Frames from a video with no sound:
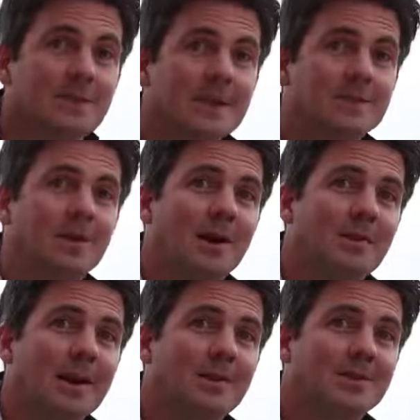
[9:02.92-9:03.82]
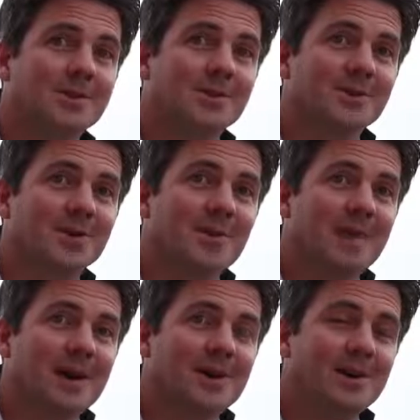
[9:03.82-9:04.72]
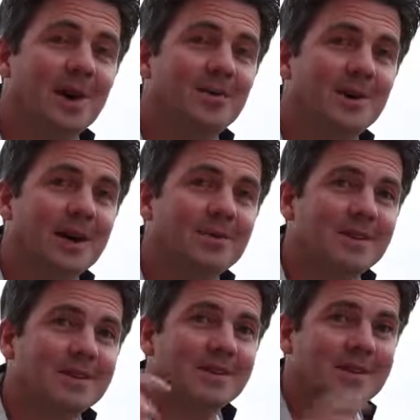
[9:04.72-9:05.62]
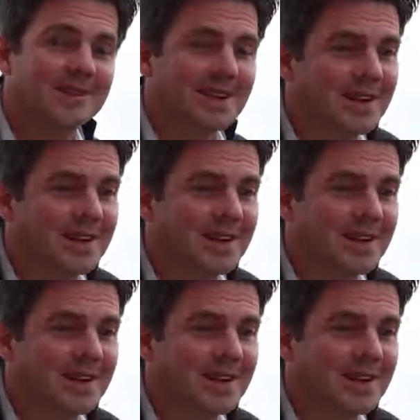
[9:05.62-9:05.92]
I'll link to one up here which is also about overnight fees